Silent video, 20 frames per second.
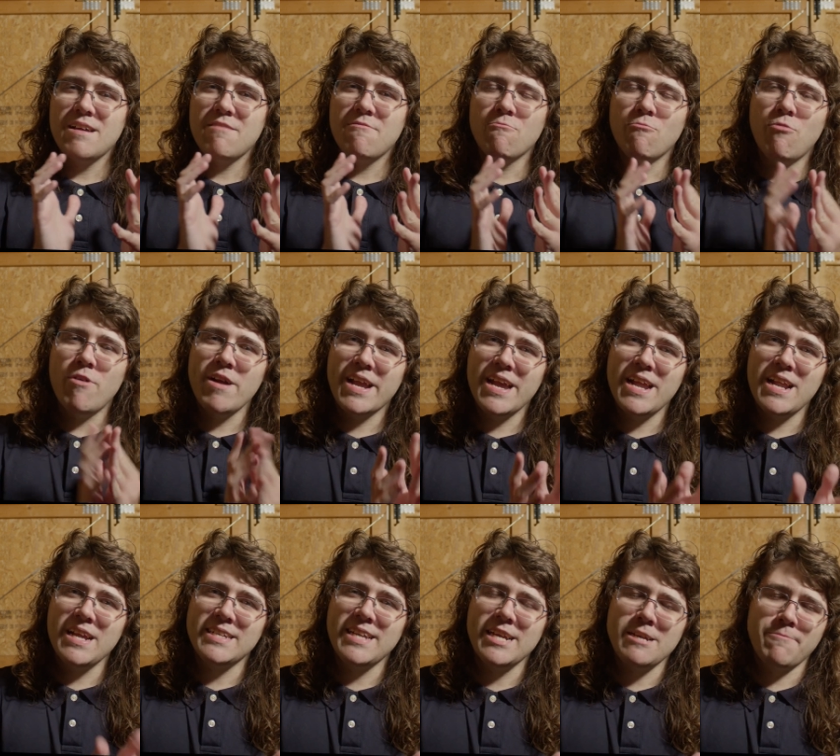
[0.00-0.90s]
What can
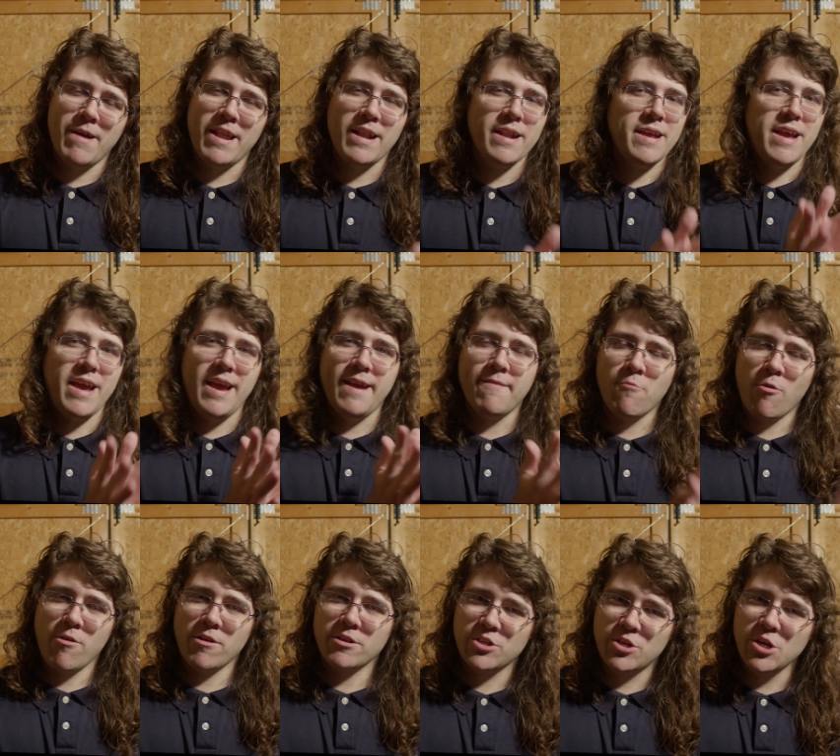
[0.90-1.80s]
I say about it? It
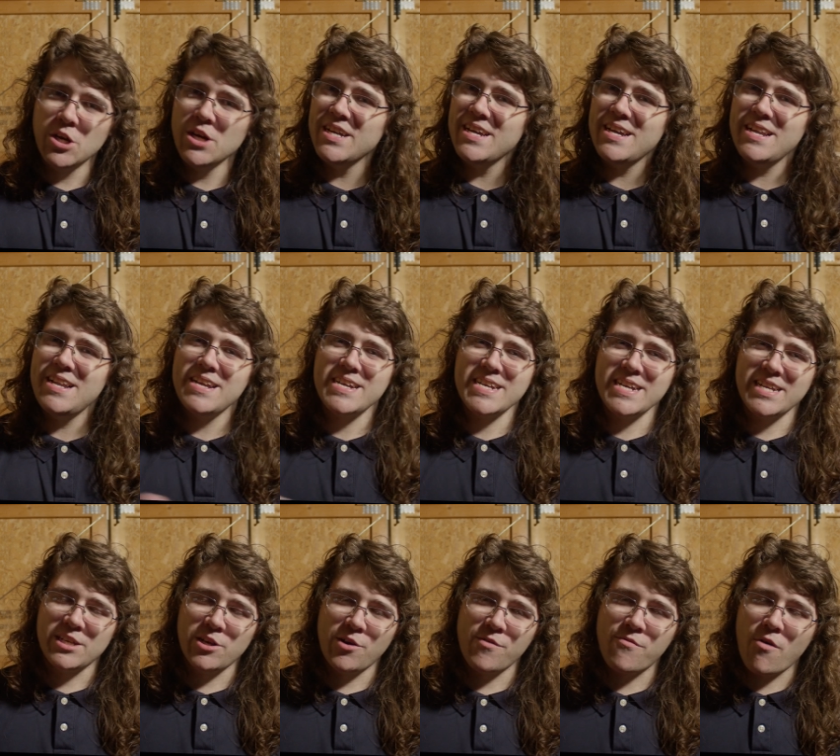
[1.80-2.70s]
works good.
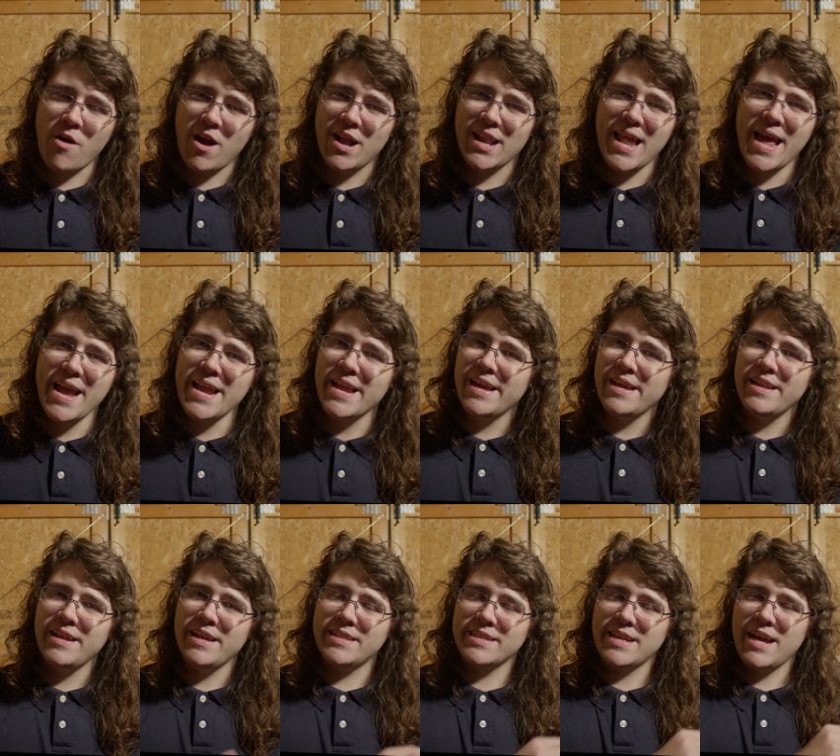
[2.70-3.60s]
So far, I like
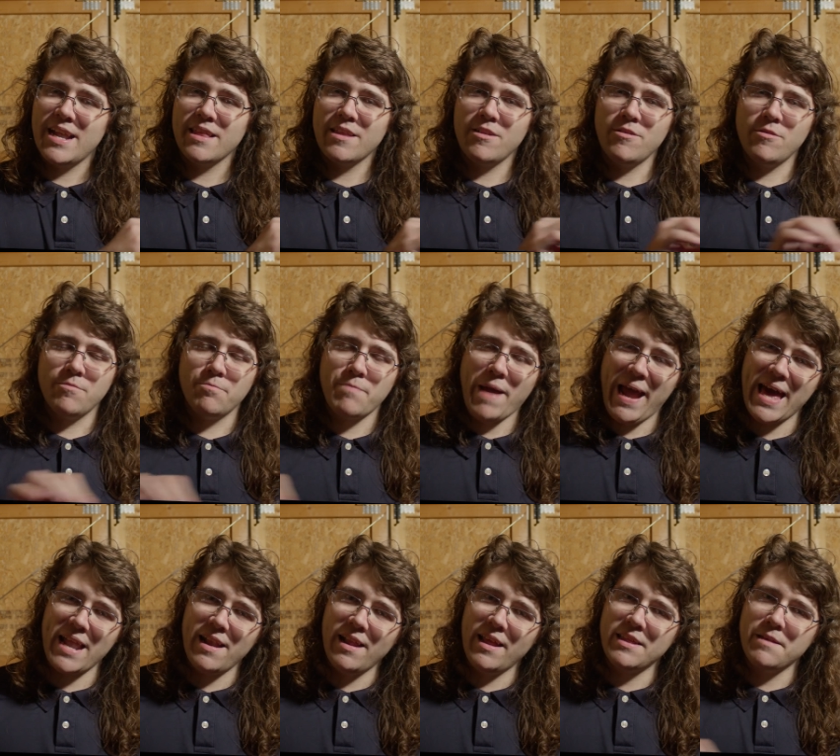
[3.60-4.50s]
it. It's got a little
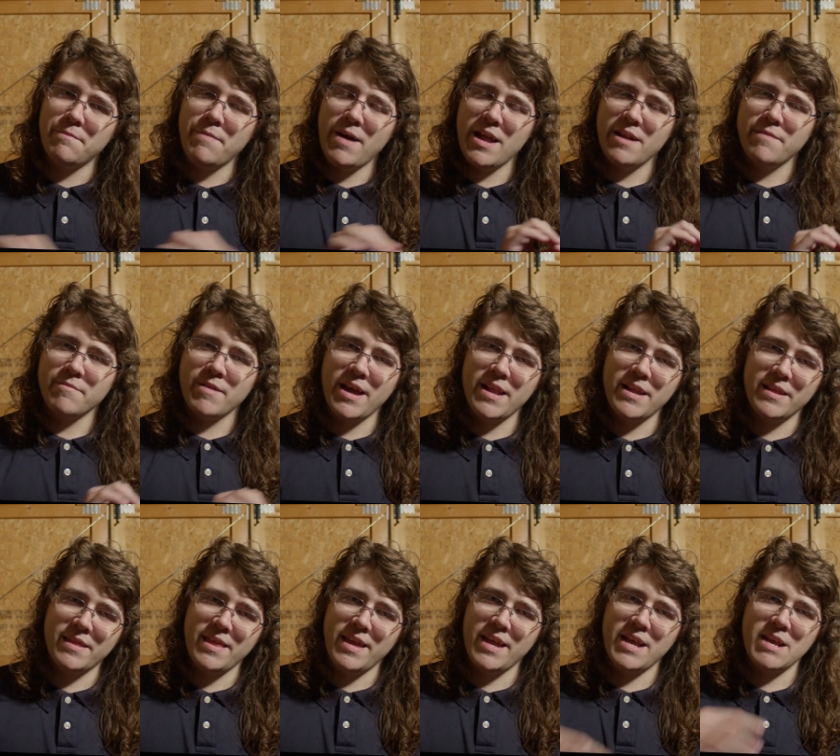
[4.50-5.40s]
panel at the bottom kind
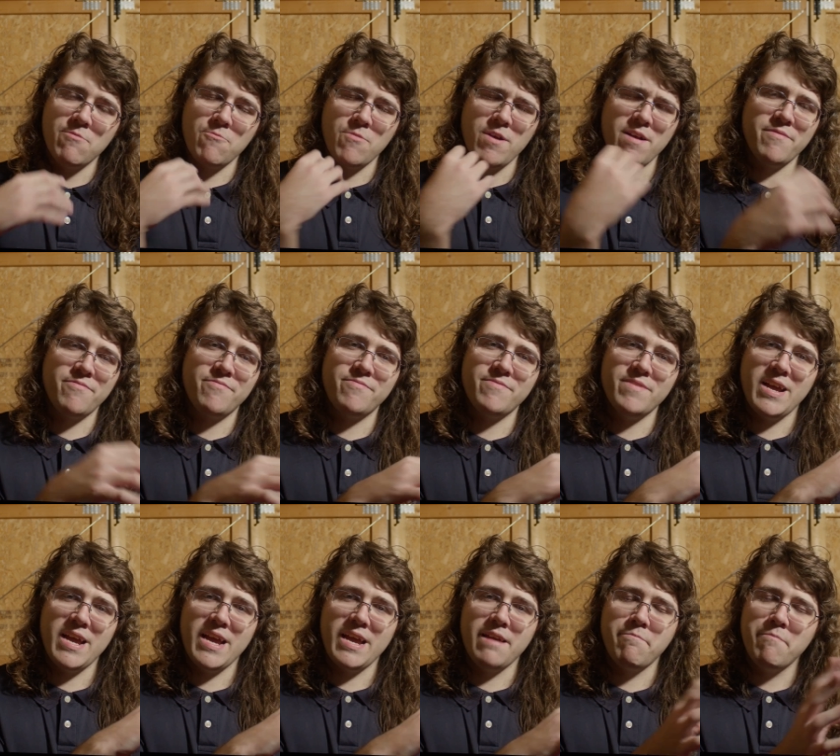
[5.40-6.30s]
of thing with
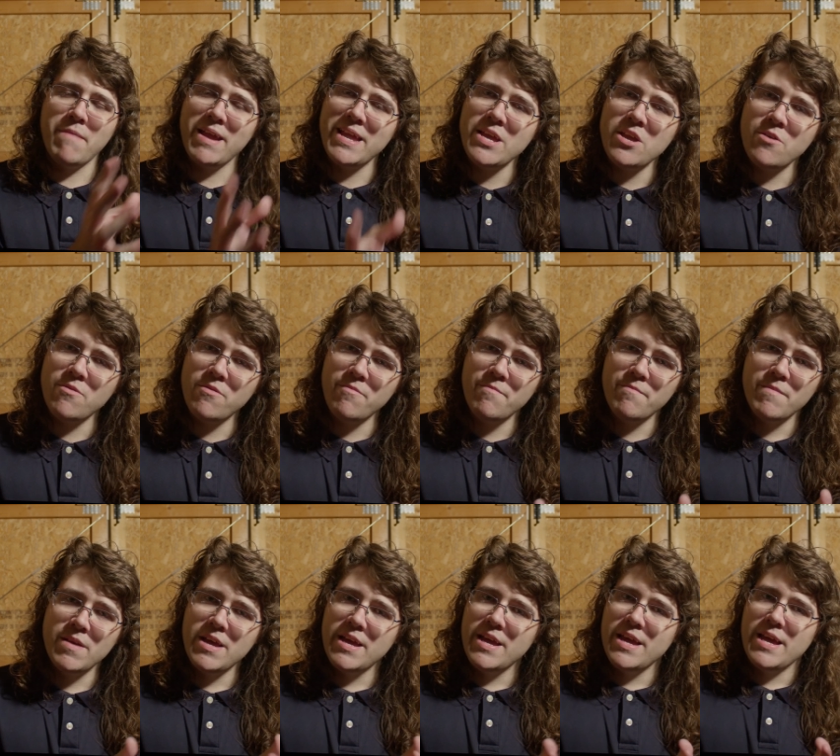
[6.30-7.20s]
a menu,
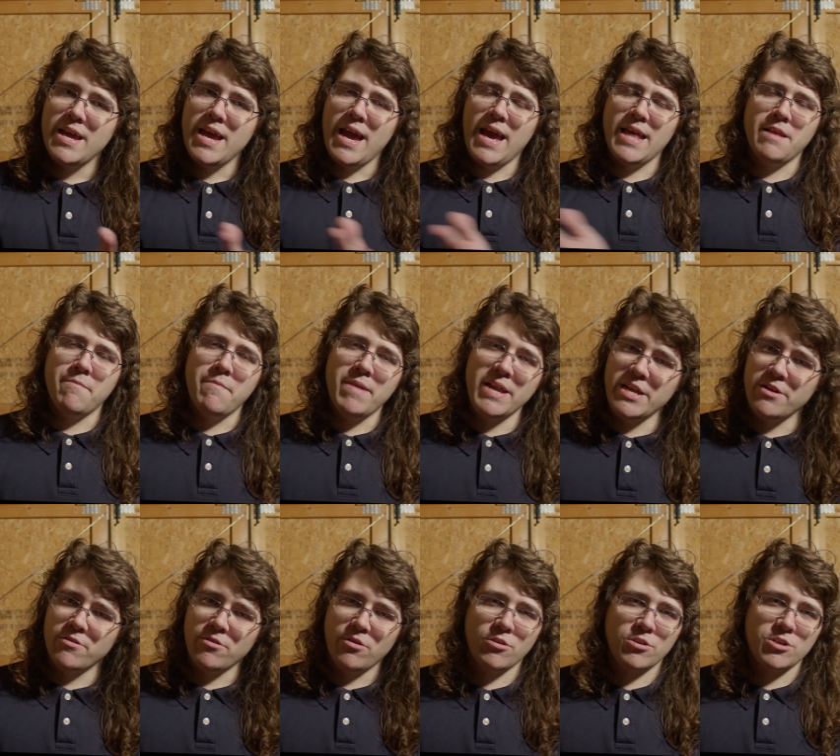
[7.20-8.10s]
and the
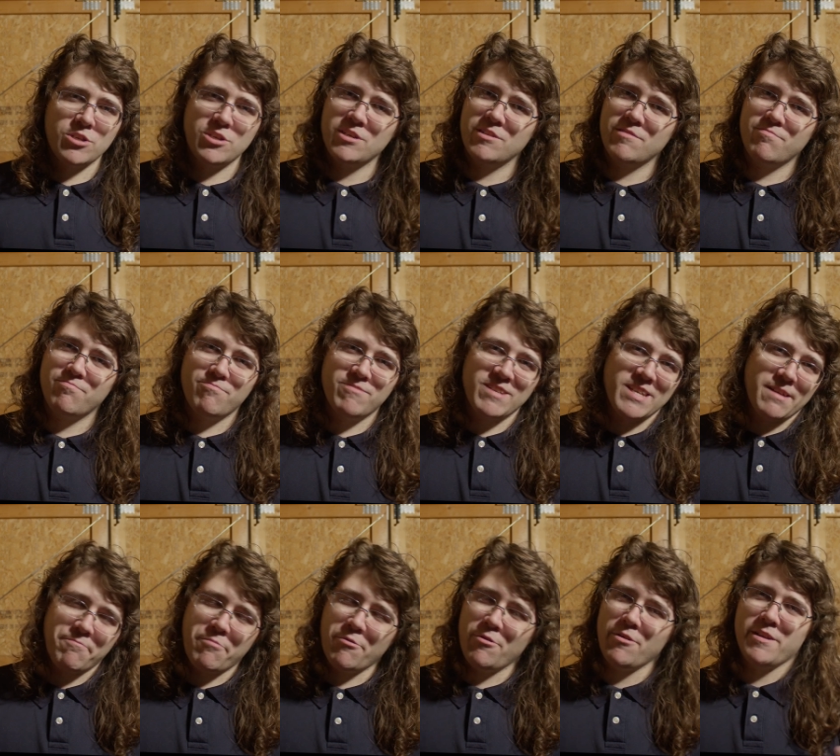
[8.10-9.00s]
menu looks
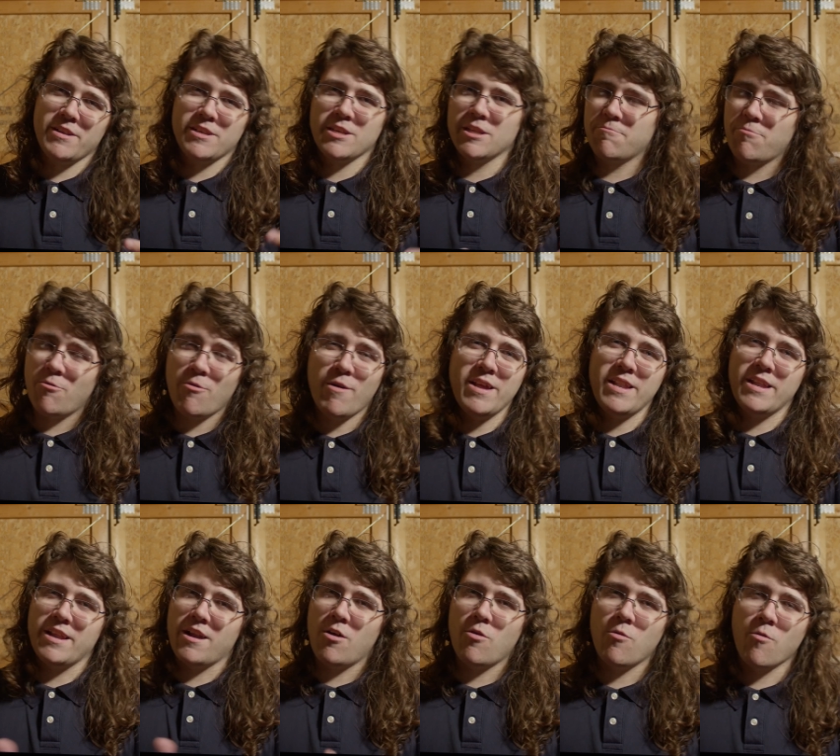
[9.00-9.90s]
simple and to the point, and
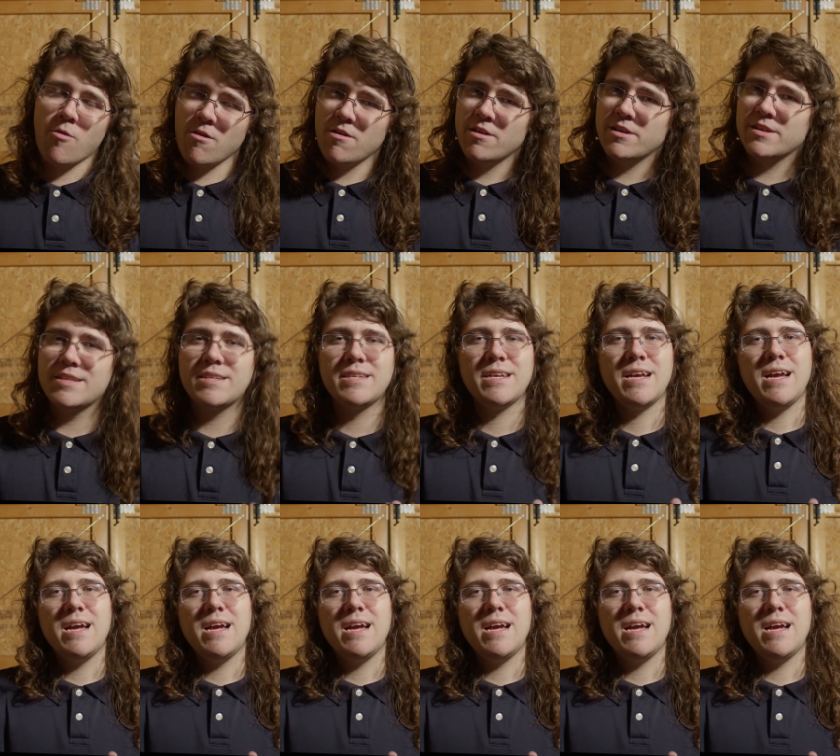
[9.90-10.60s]
it all works.